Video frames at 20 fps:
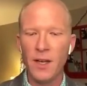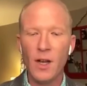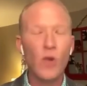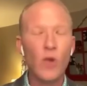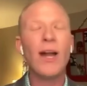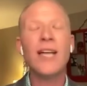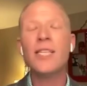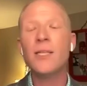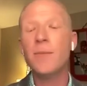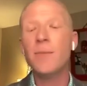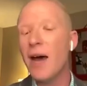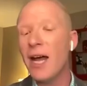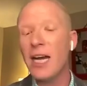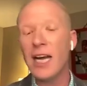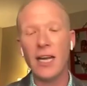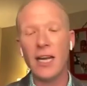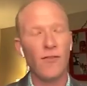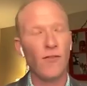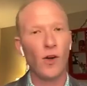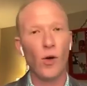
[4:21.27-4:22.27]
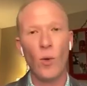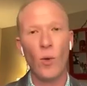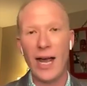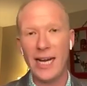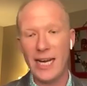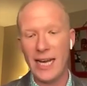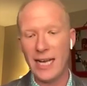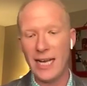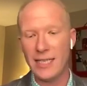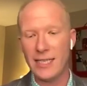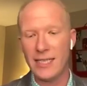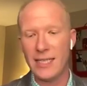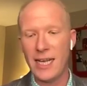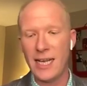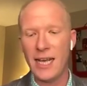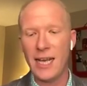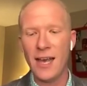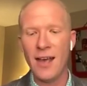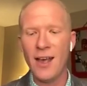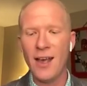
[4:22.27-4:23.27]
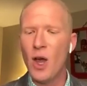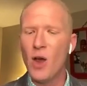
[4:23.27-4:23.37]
raise money for YDSC,